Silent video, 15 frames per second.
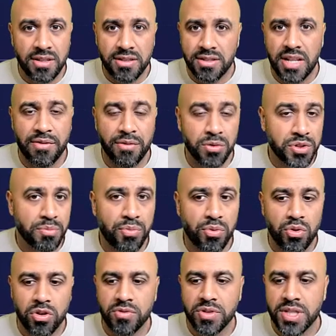levels,
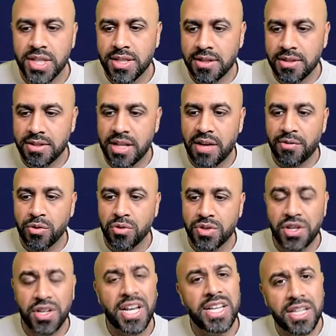support and resistance levels,
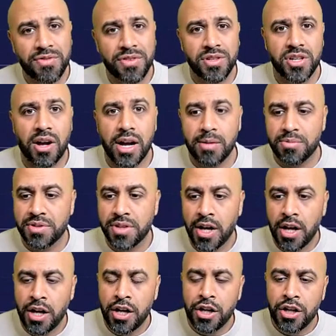and you get different types.
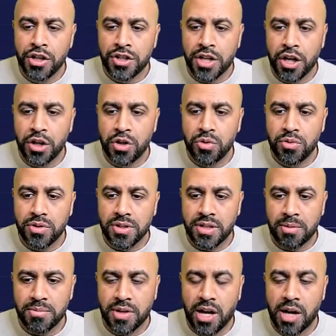So
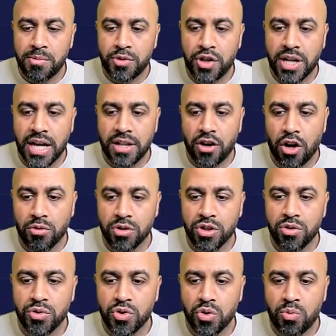sometimes you get the
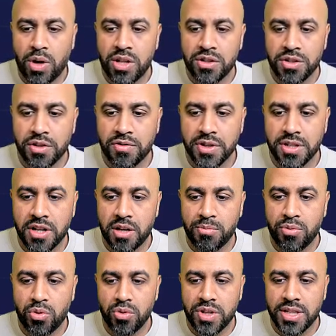horizontal ones. So for
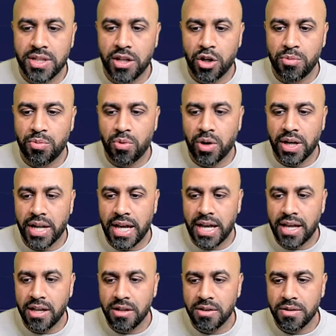example, this low point
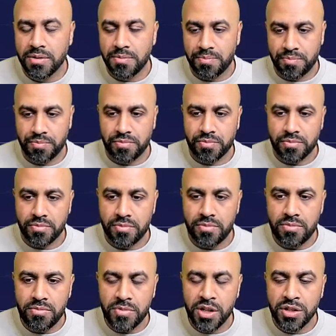here.
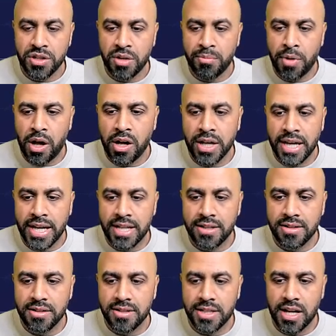So the
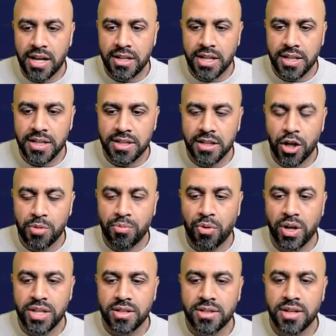market turned at this low
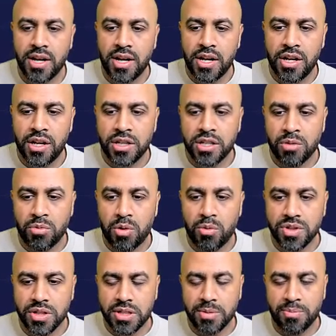point. So what
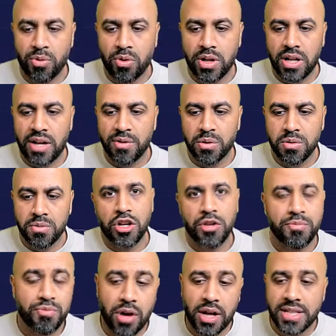was a support level,
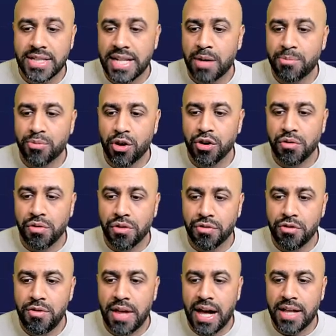price is now broken
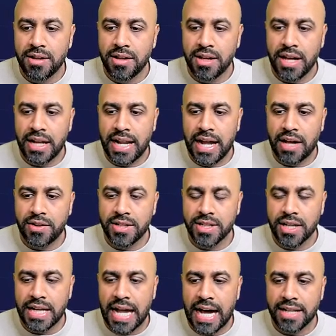through that, and now this
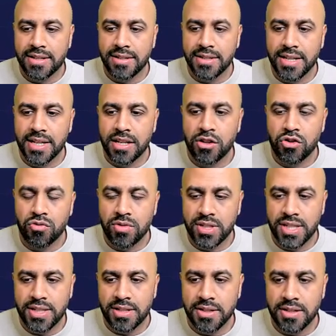can act as a
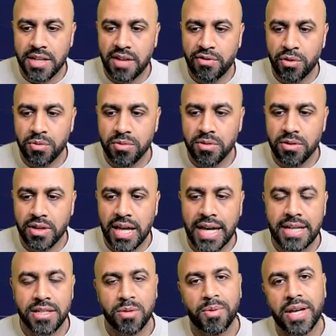resistance level. Okay,
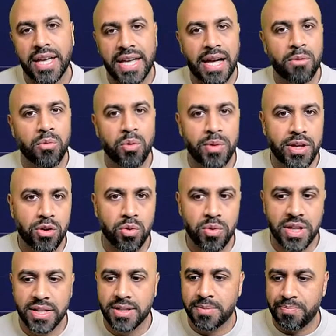so we can get what we call
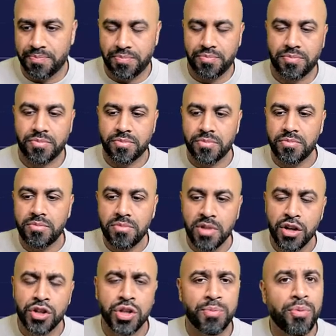this
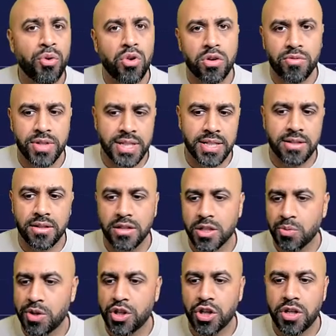support and resistance
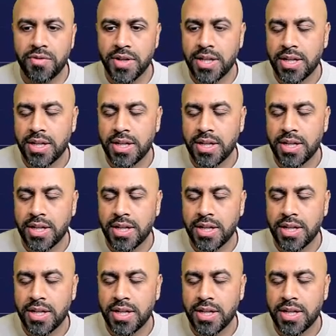switchover.